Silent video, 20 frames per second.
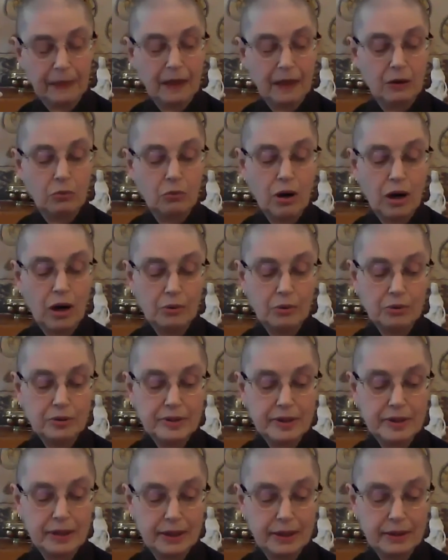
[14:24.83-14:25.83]
Why was he
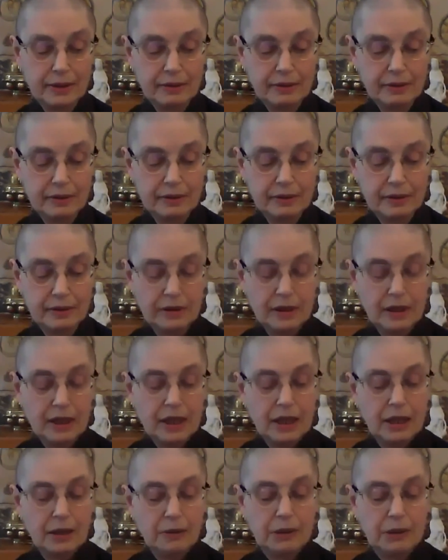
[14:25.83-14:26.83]
killed?
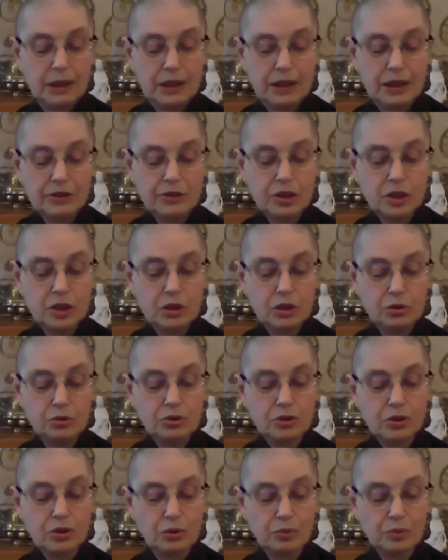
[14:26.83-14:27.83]
Because he used
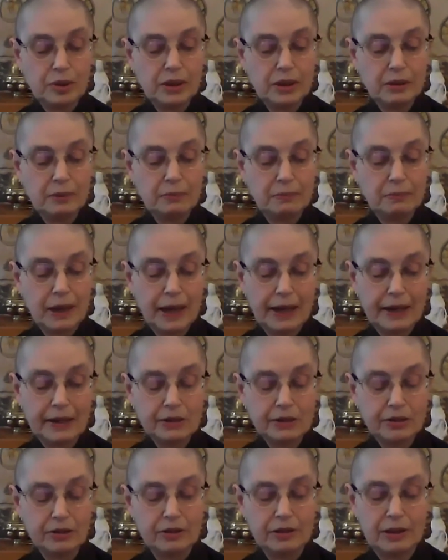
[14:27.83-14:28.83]
only
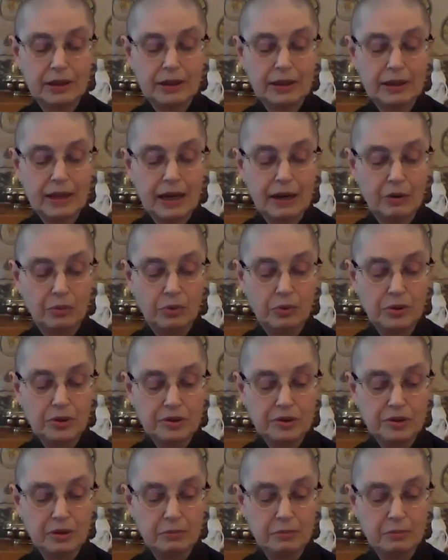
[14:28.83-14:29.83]
compassion and not
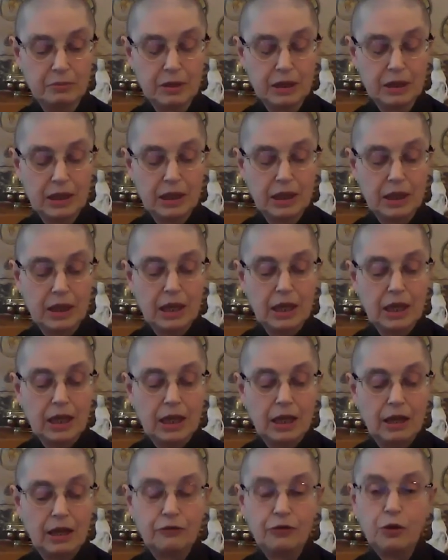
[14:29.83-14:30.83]
wisdom.
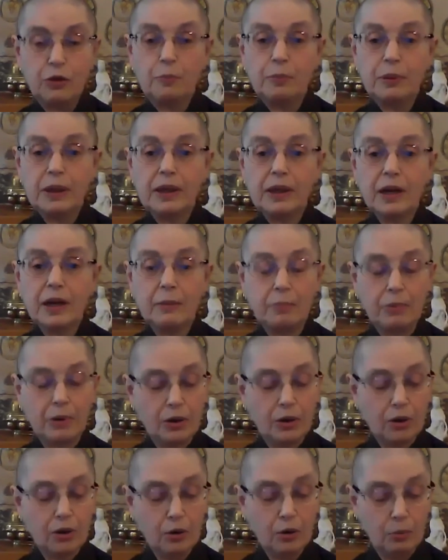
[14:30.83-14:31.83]
If you pick up a
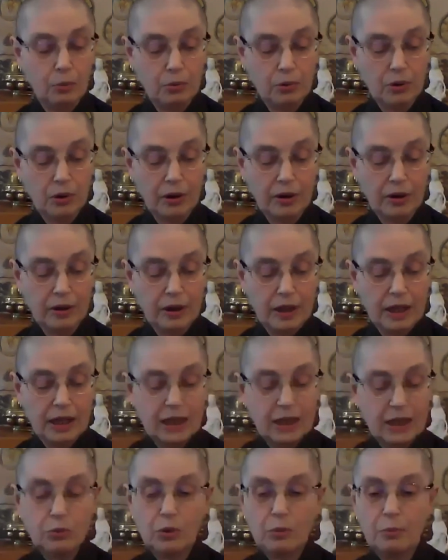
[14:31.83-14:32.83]
cobra,
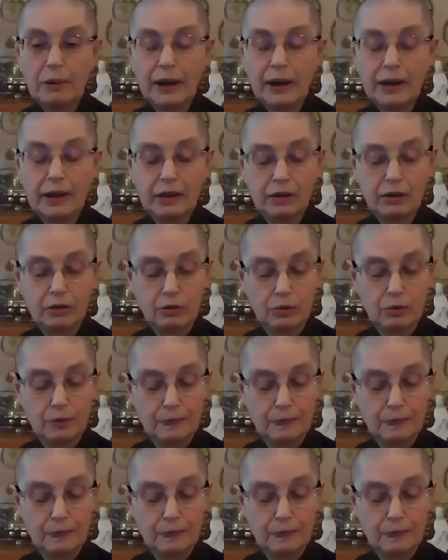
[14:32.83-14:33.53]
it will bite you.